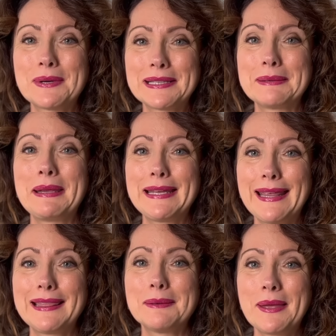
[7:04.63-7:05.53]
while I'm
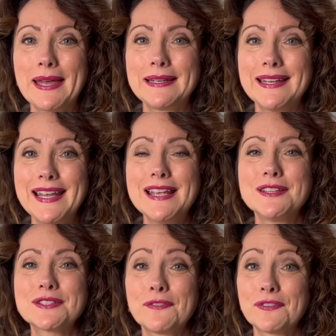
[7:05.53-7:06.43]
making the bed.
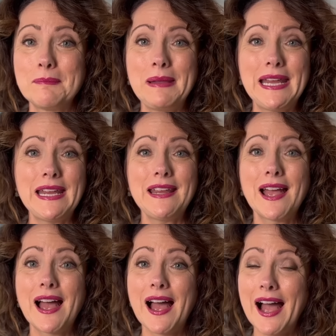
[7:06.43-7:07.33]
So for me,
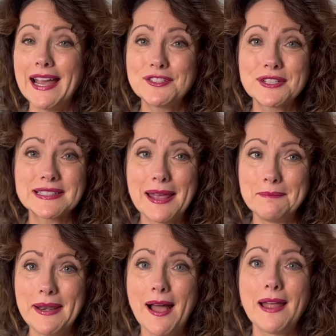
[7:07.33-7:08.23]
I just
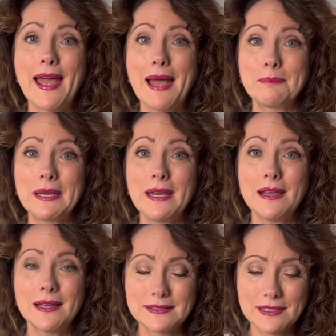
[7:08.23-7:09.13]
am not happy
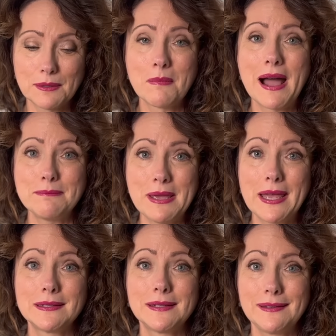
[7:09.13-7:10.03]
until my
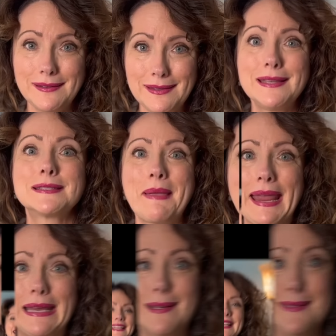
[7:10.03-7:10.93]
bed is made.